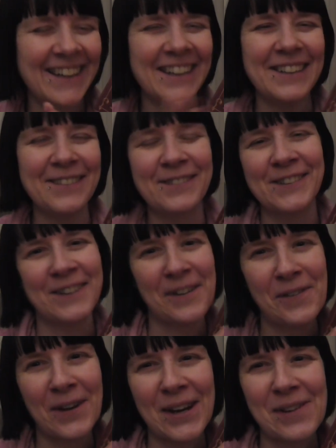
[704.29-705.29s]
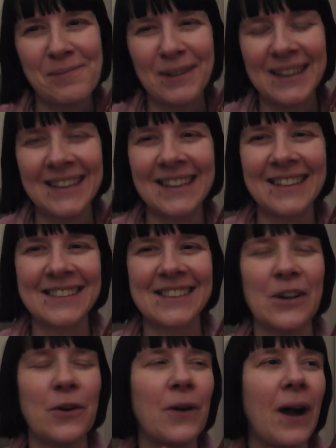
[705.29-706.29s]
if you know what I mean.
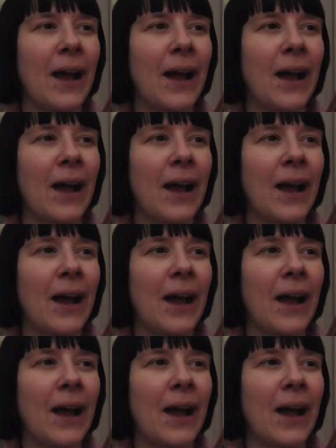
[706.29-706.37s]
So